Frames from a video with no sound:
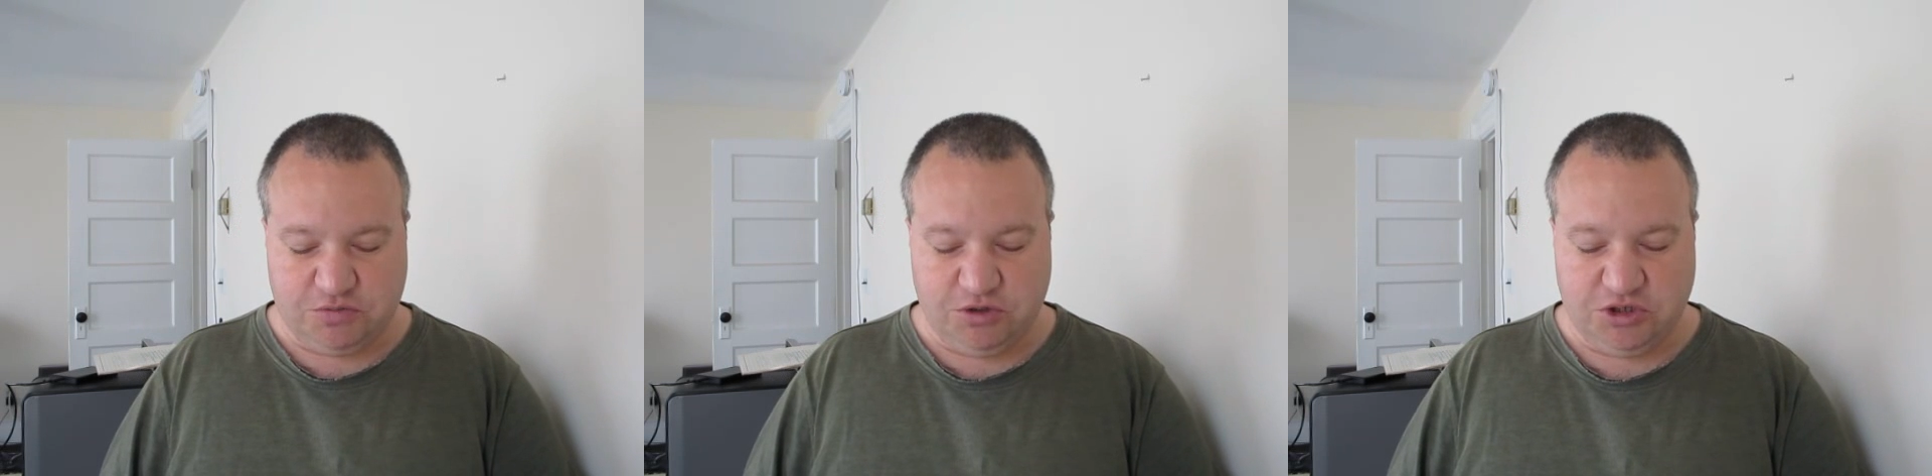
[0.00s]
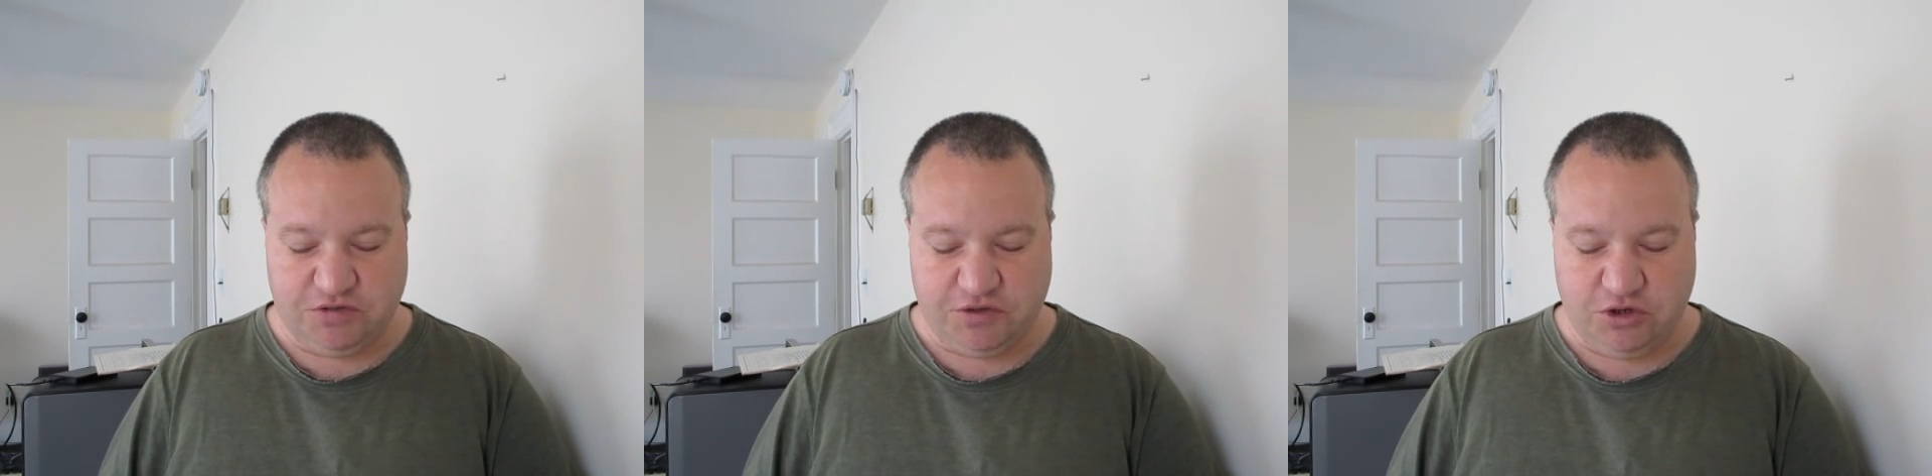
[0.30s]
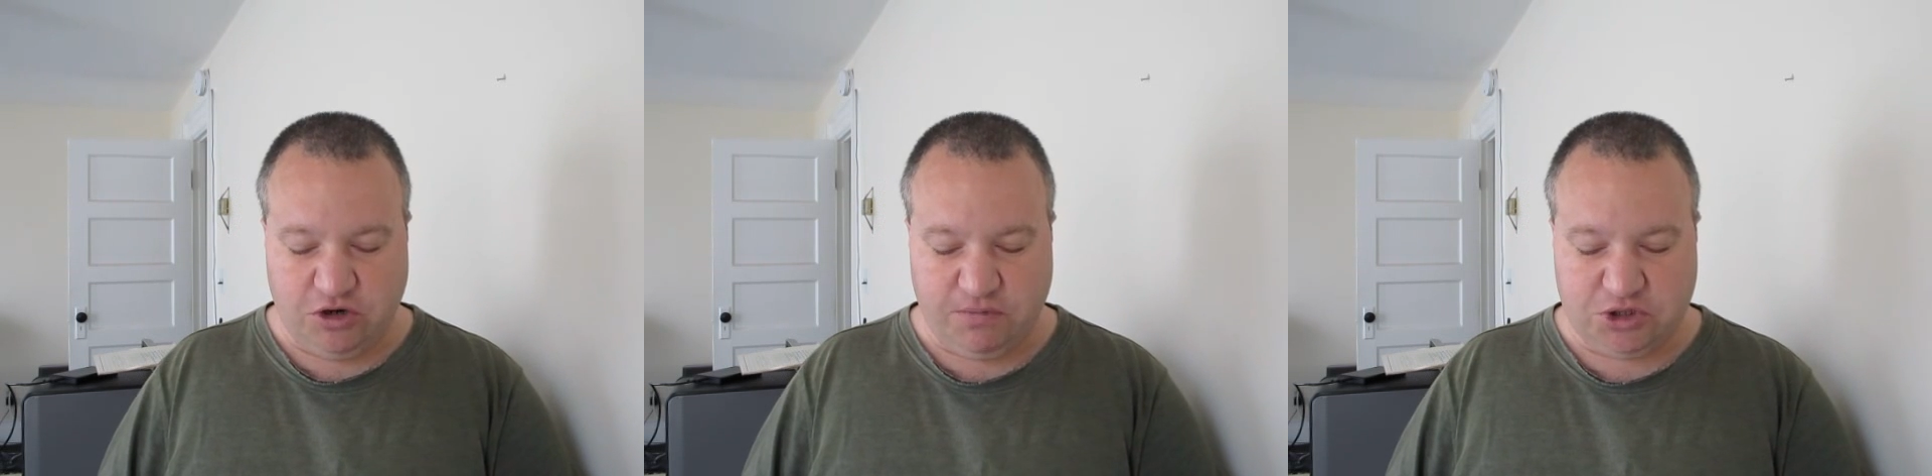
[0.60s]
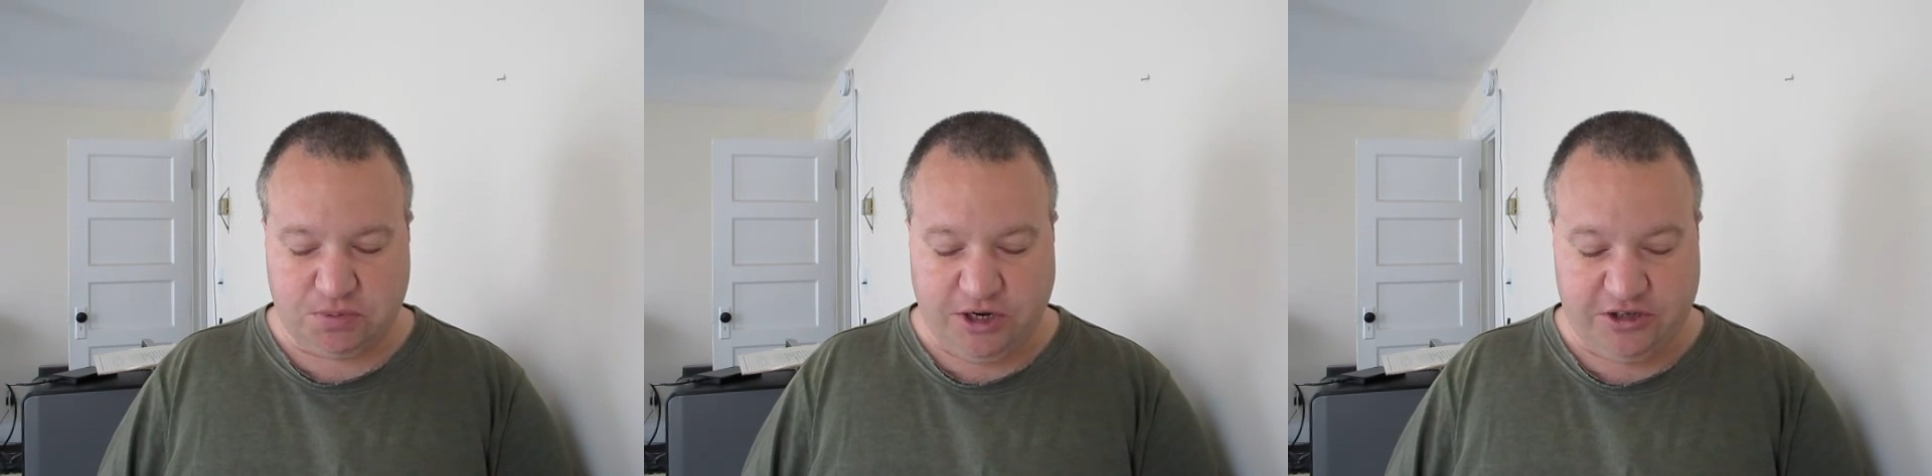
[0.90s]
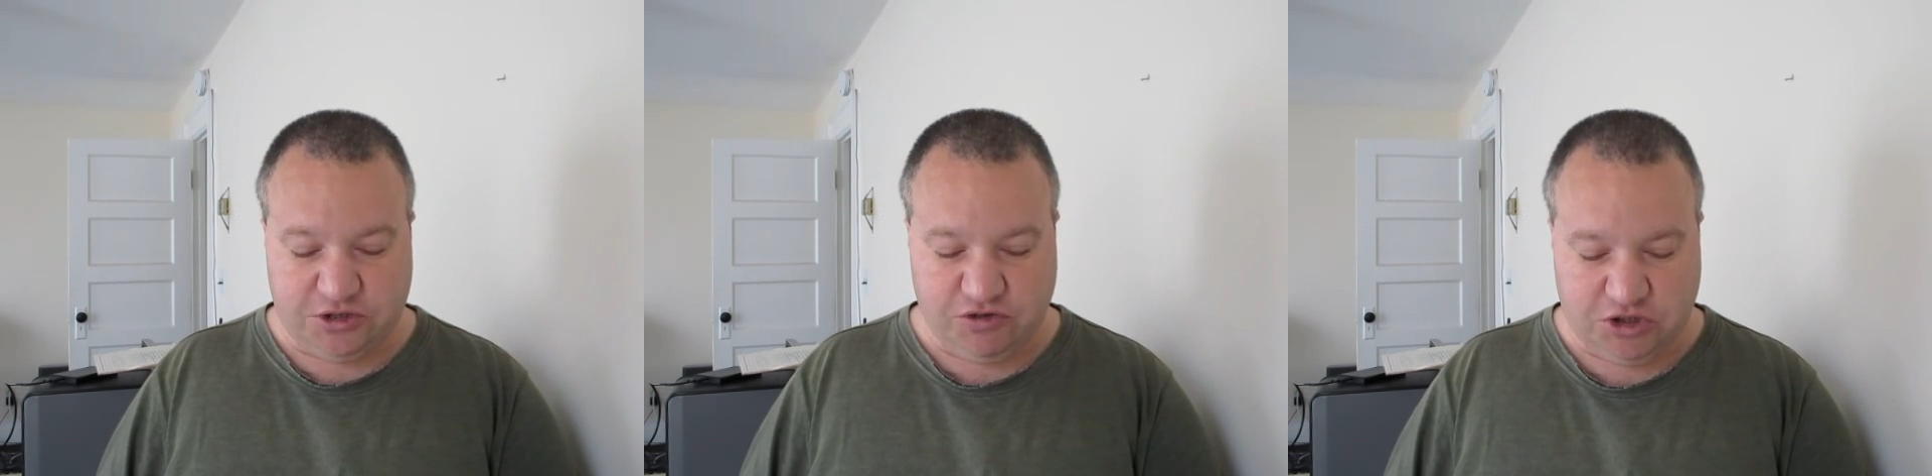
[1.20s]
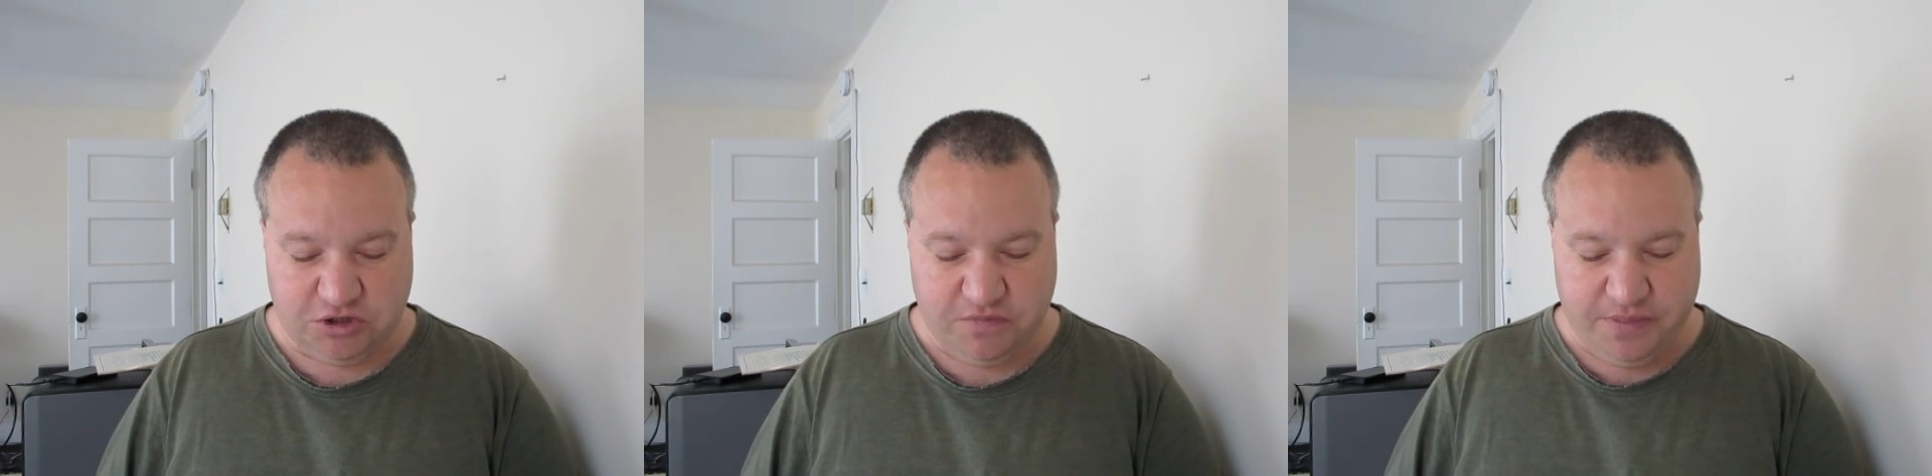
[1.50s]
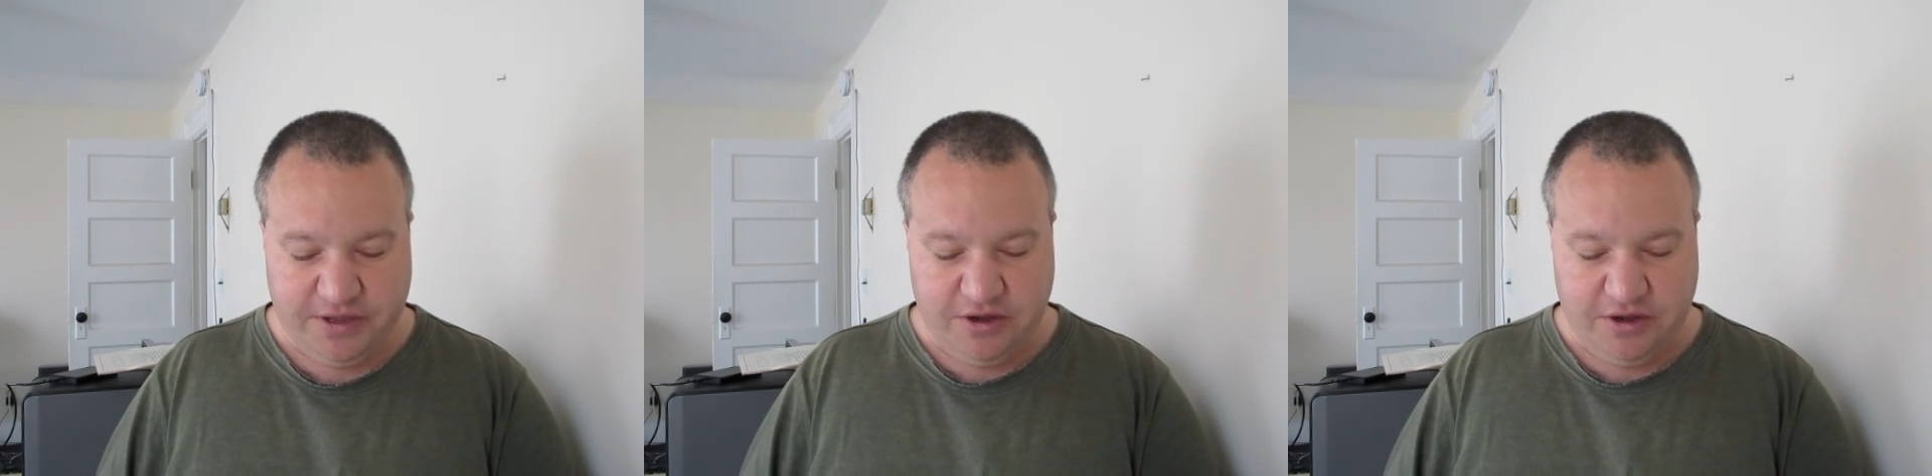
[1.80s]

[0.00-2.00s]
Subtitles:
communities of the New York metropolitan region.